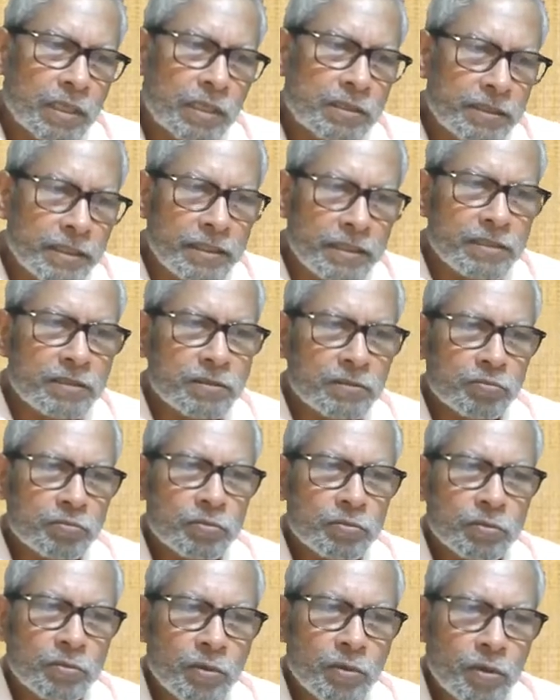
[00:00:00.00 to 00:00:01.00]
Since
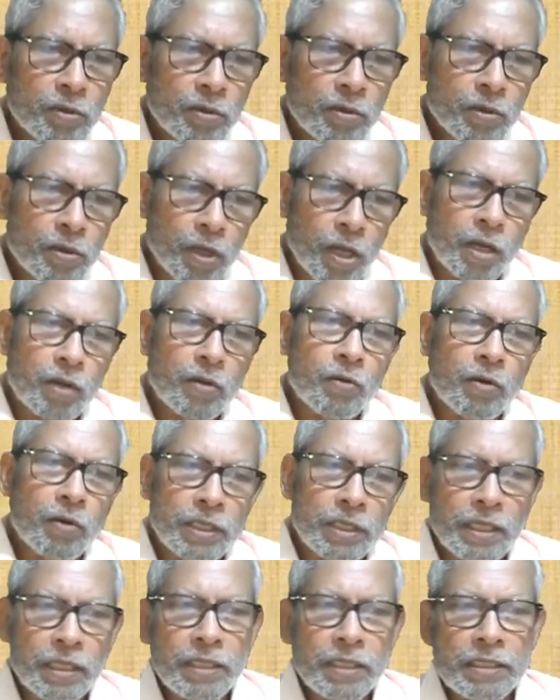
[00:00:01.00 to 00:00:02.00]

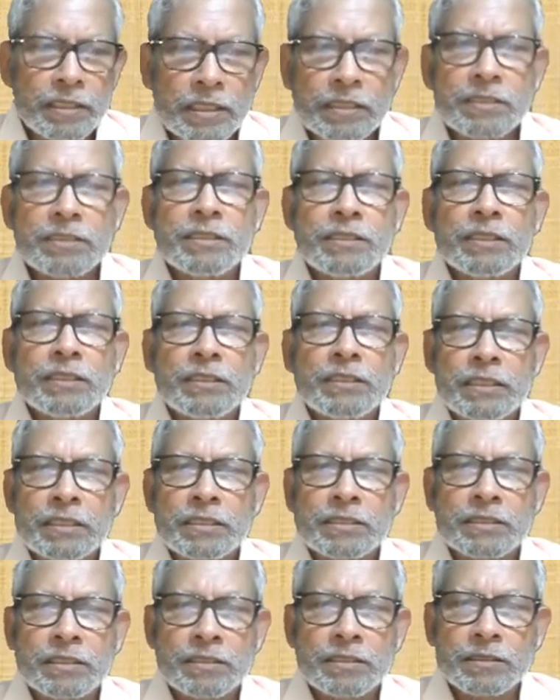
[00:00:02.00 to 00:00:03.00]
cordial industrial
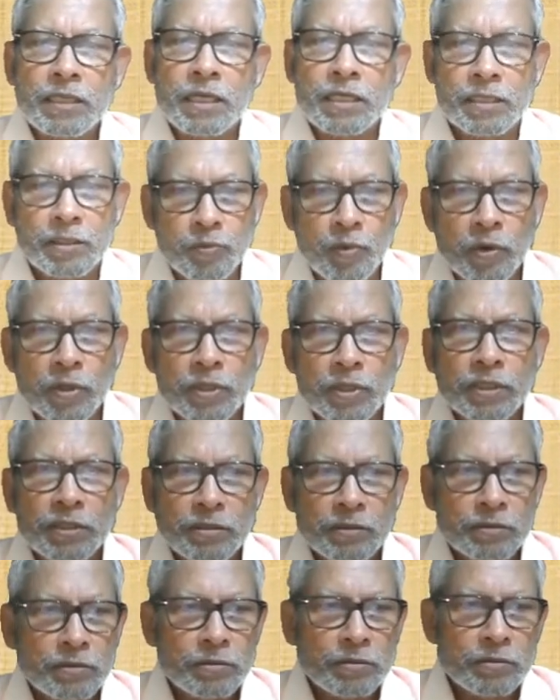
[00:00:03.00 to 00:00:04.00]
relations are important